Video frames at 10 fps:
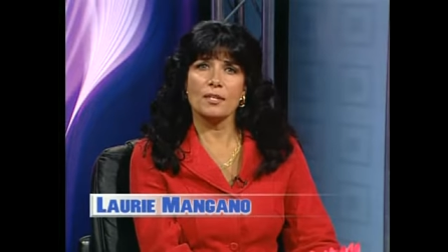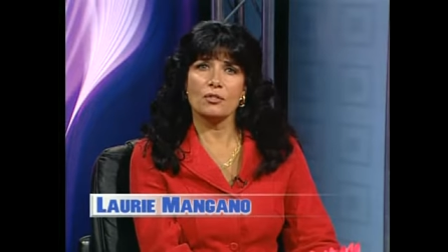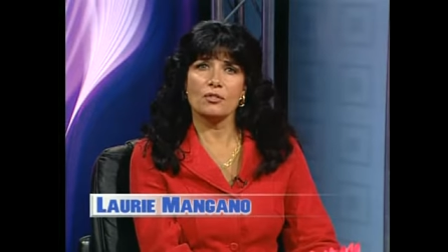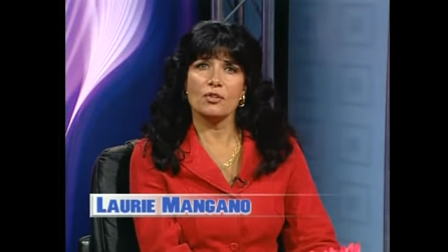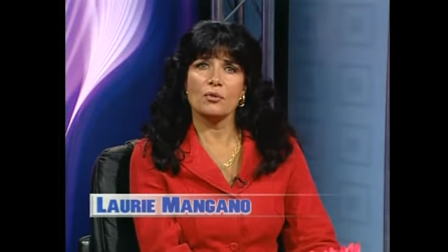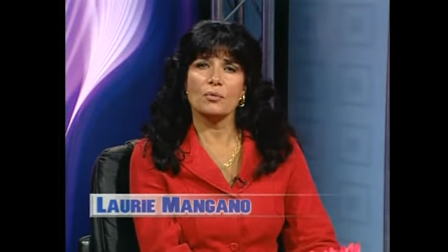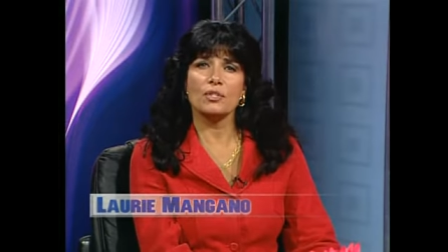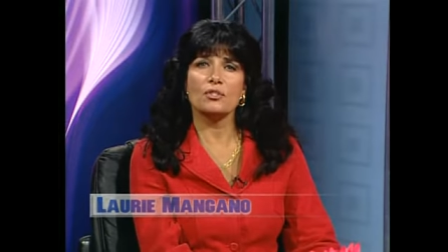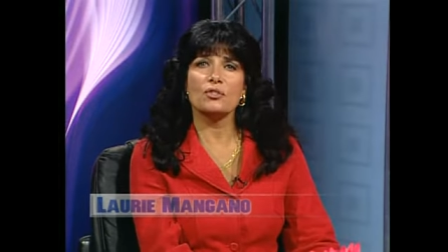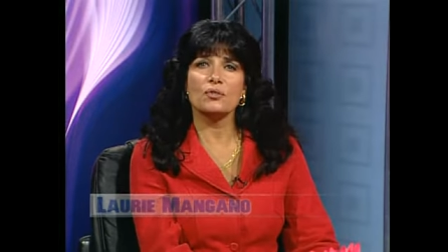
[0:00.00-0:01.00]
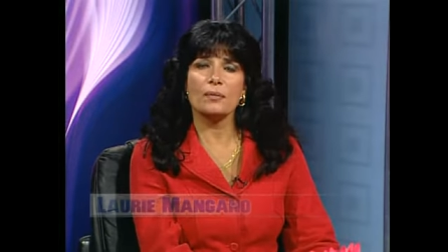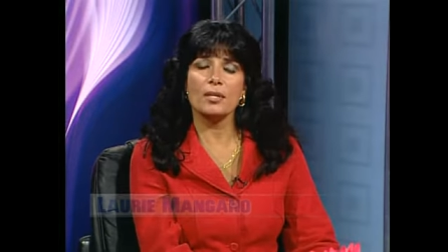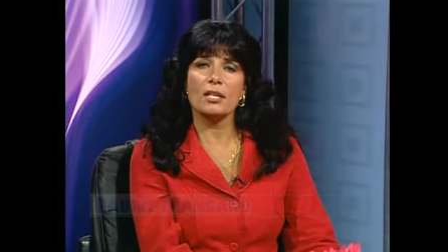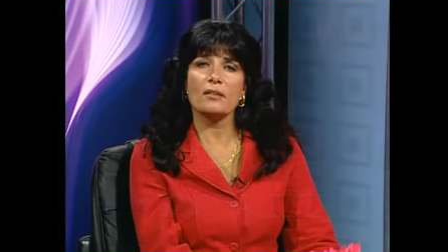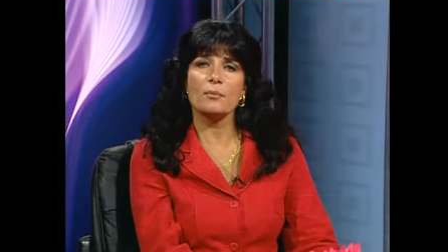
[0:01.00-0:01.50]
minister was
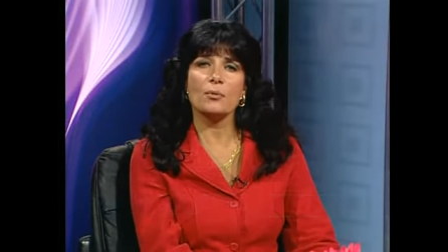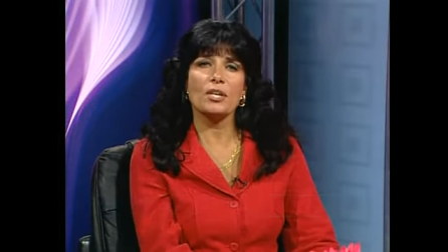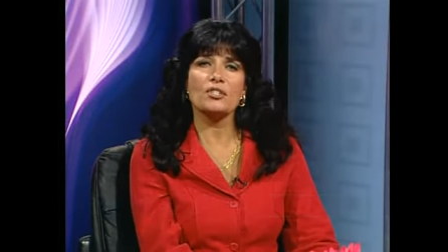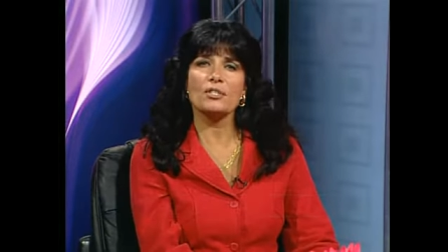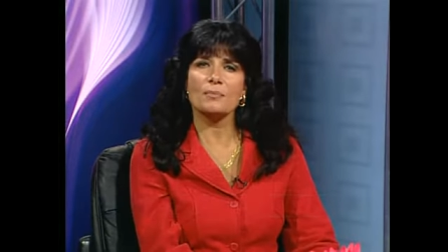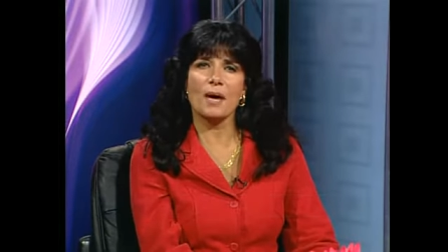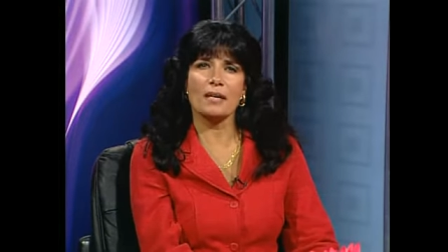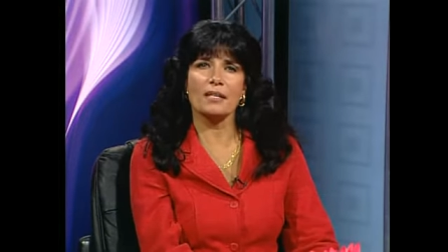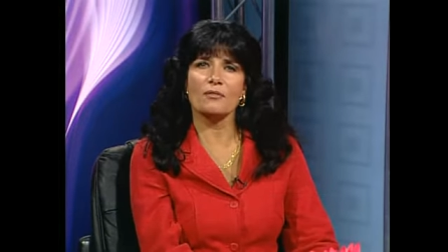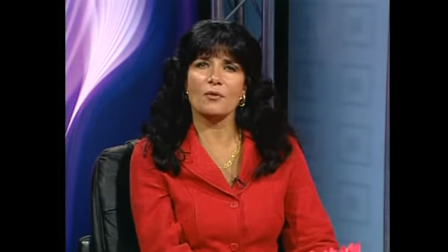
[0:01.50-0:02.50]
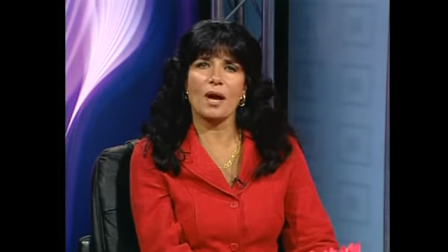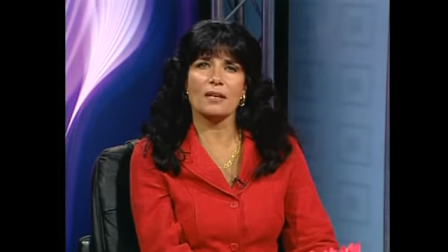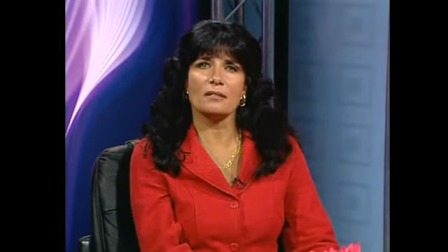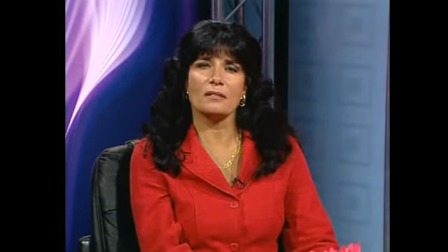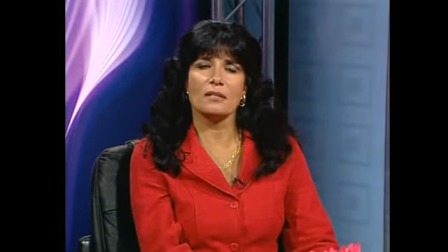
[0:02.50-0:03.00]
distributing the precious body of
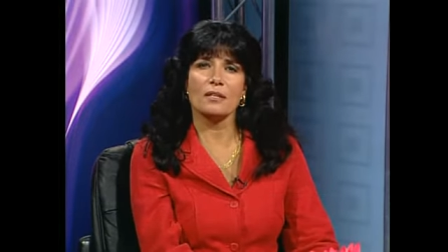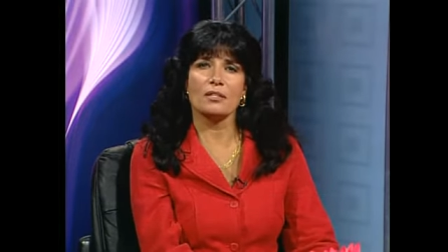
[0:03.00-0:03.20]
Christ